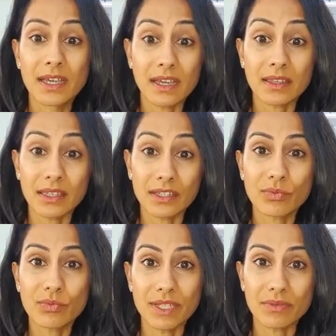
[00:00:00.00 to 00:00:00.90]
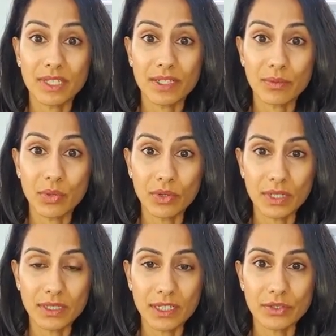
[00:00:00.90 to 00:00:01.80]
I think that's really, really
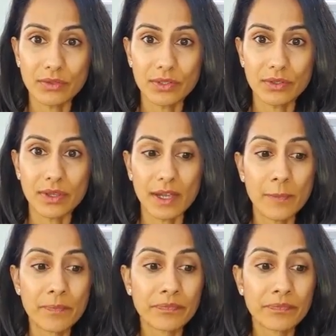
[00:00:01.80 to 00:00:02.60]
important that you do that.